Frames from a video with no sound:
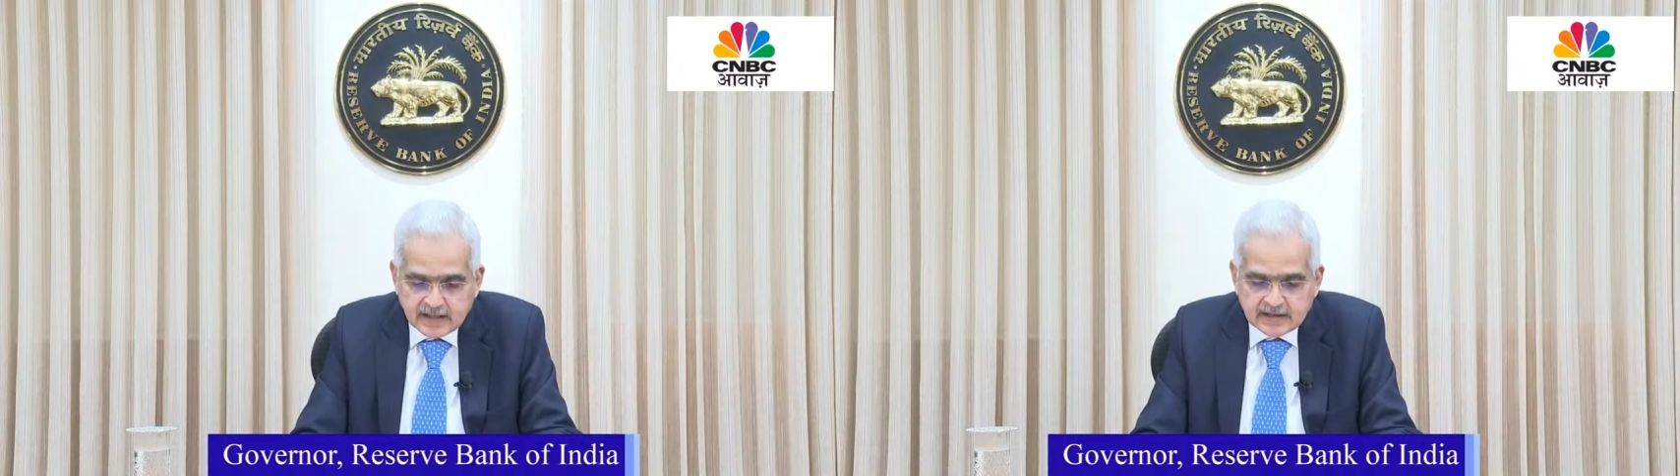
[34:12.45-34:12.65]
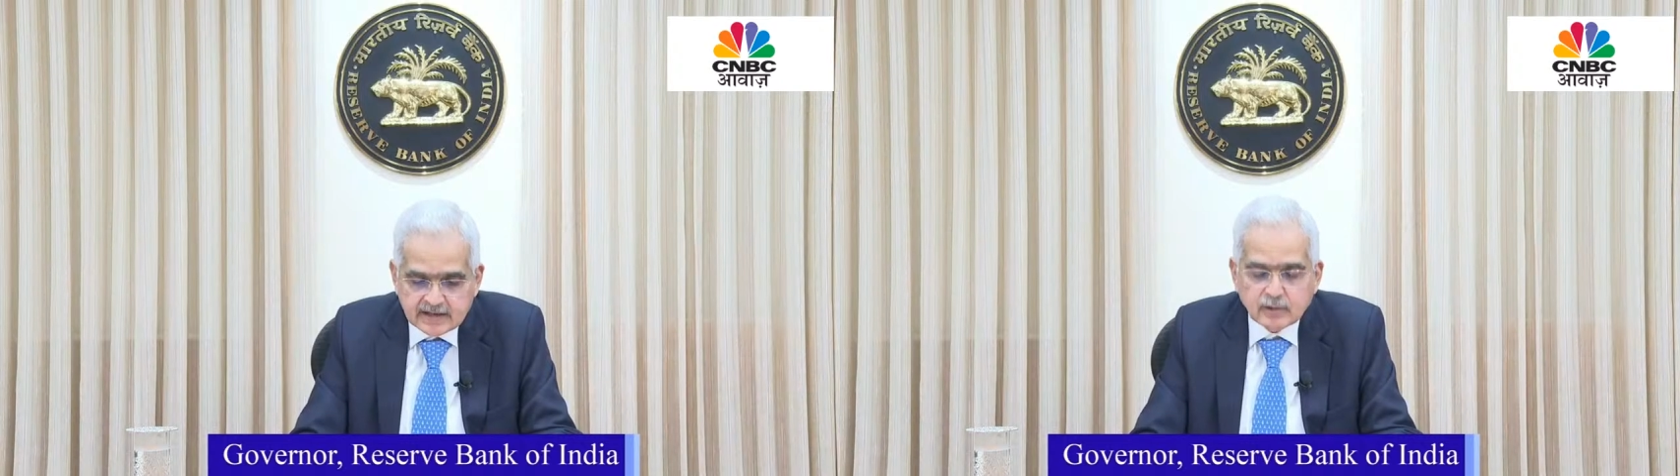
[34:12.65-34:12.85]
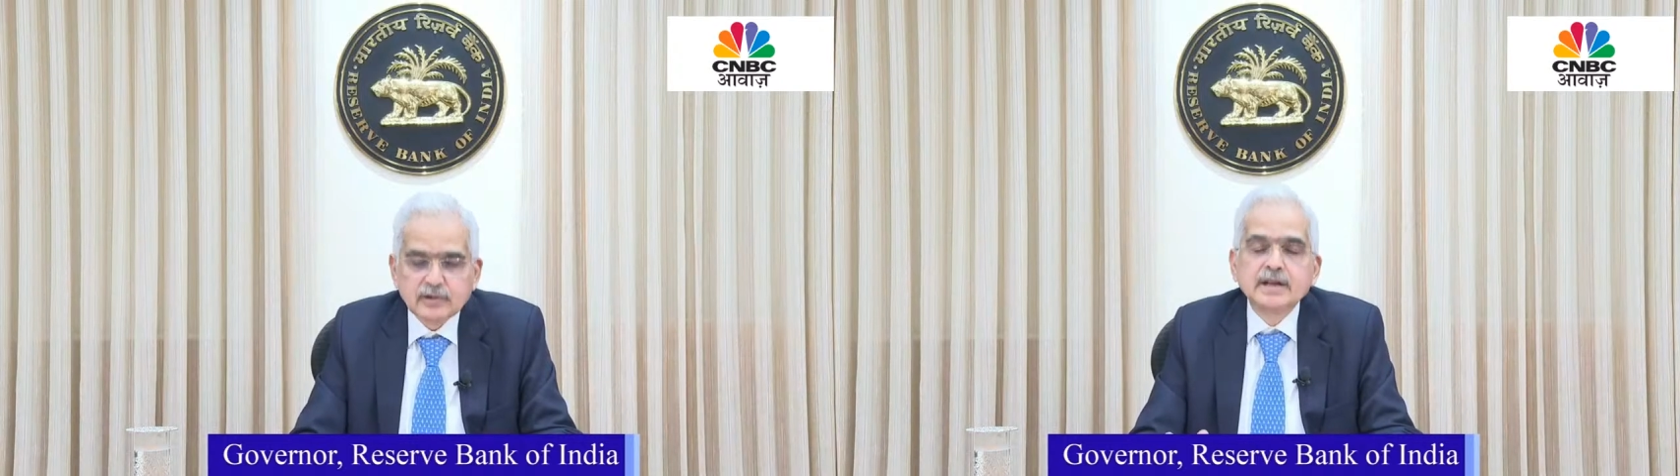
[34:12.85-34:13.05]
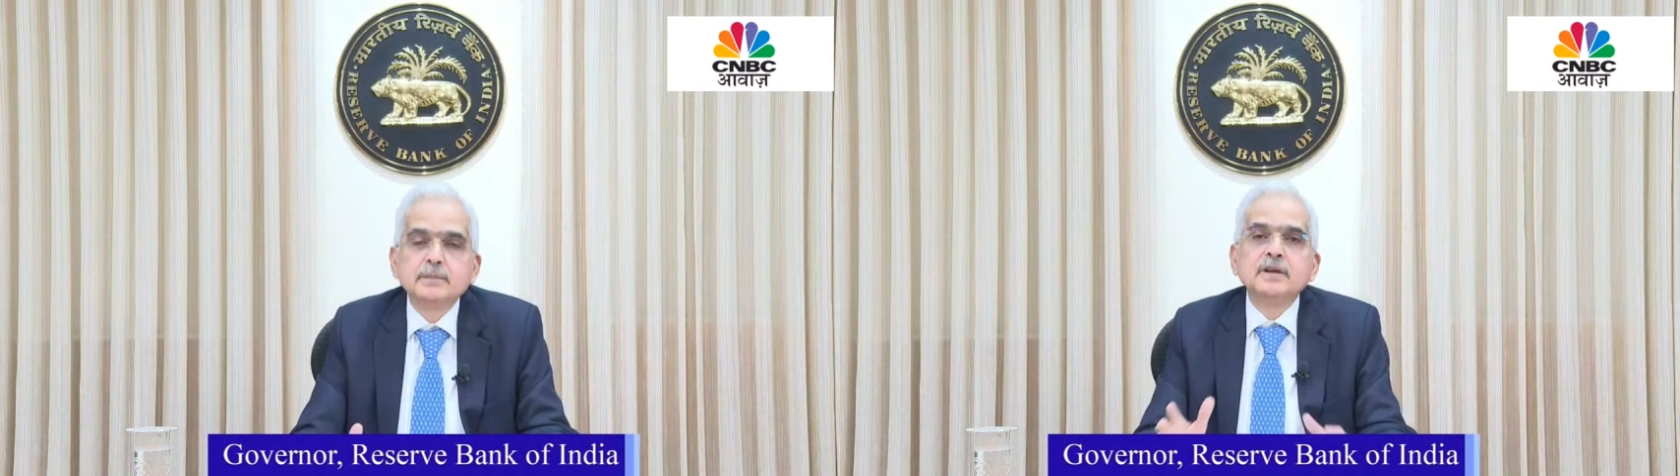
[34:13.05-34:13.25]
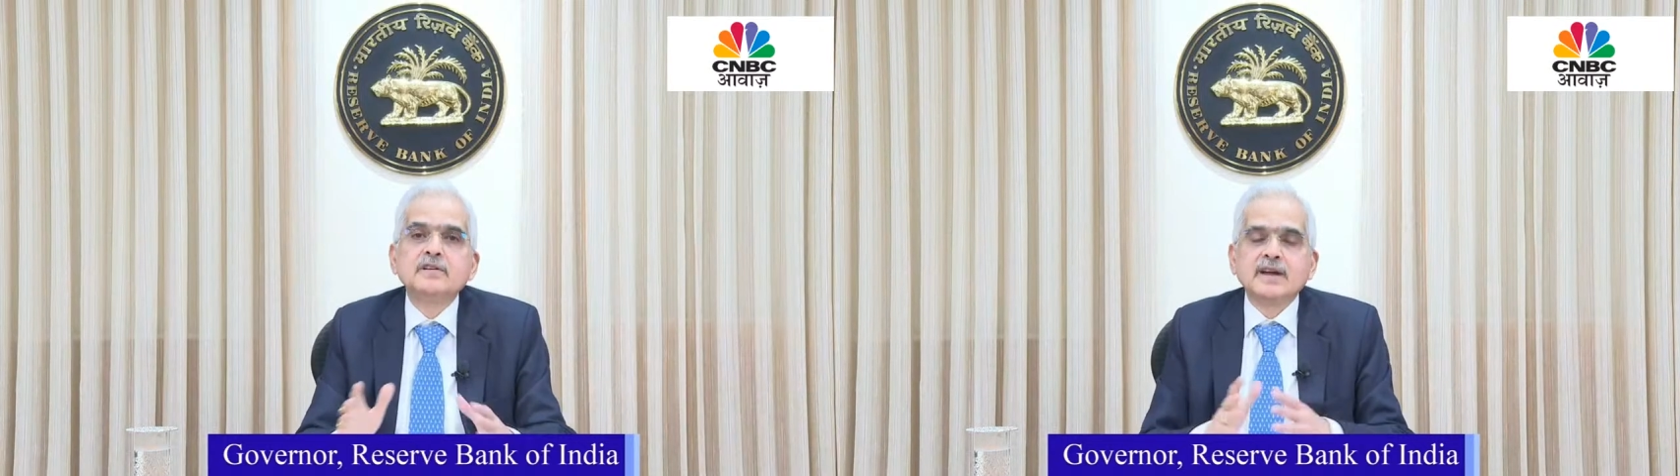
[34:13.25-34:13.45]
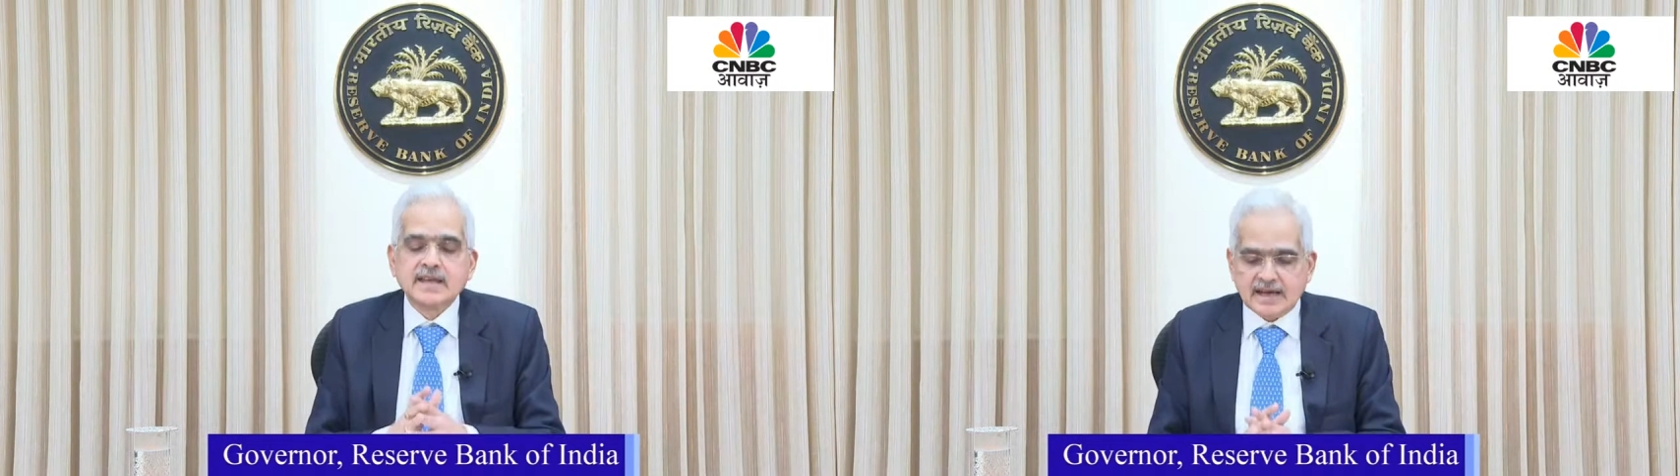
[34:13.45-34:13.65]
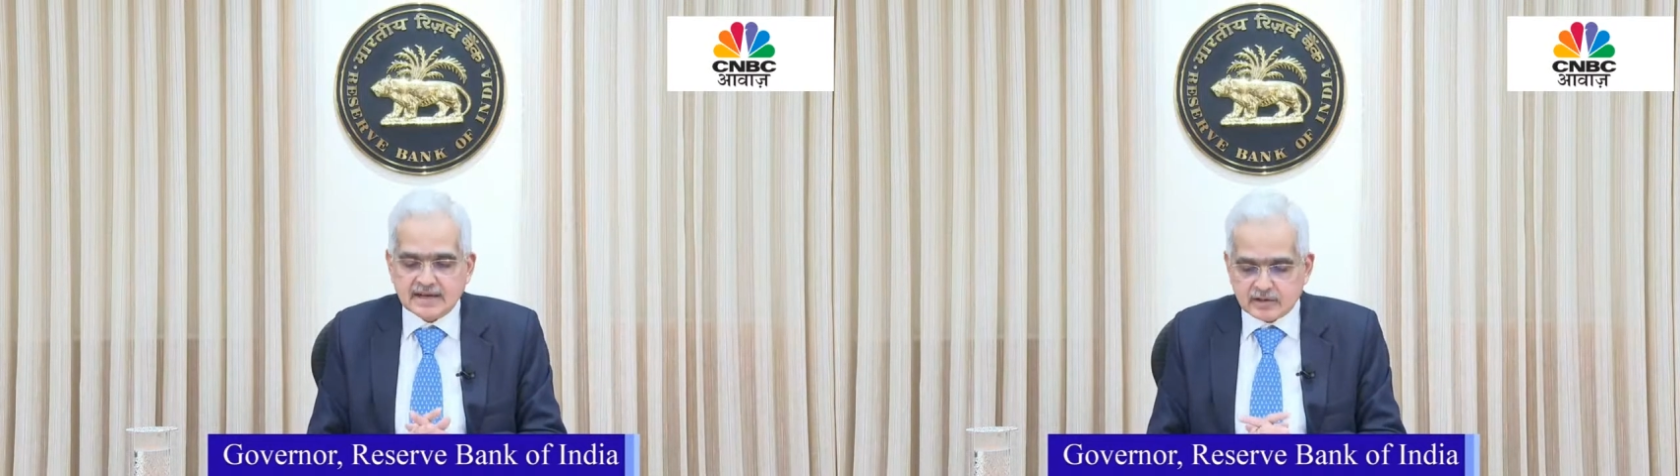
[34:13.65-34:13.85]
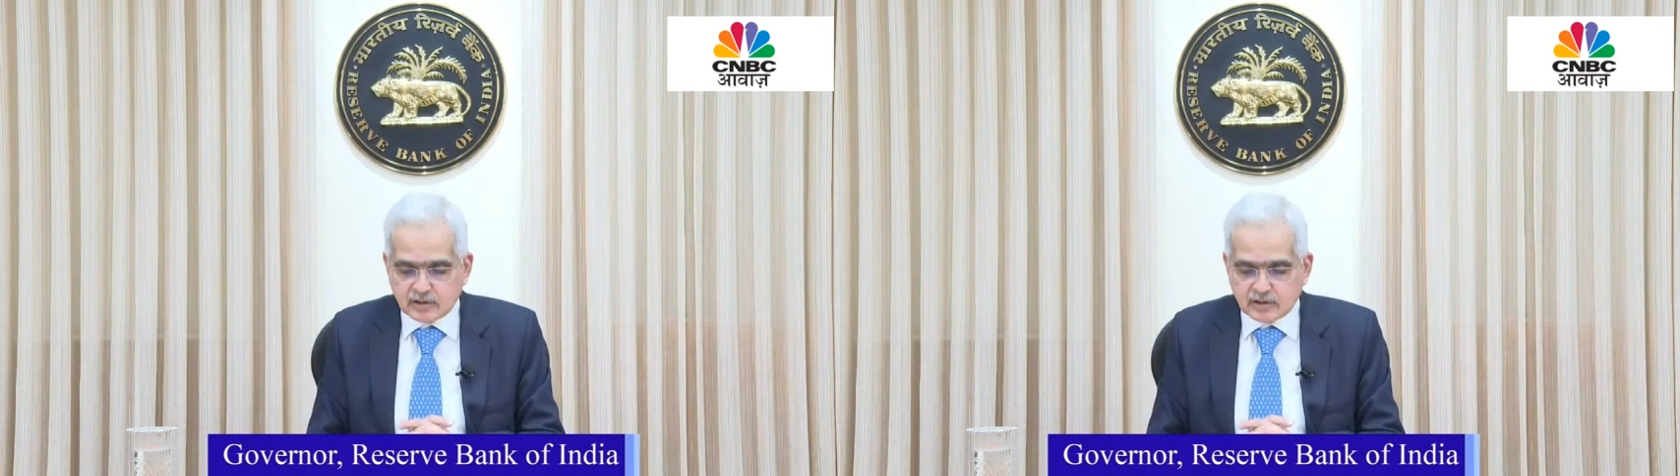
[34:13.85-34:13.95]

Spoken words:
Now let me try and